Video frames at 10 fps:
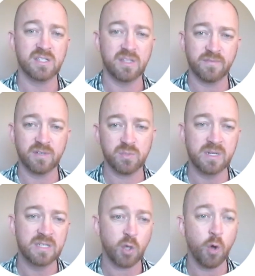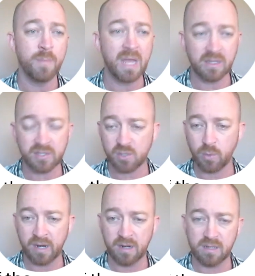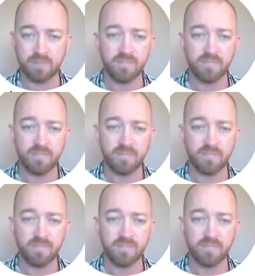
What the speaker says: The first one is omega squared,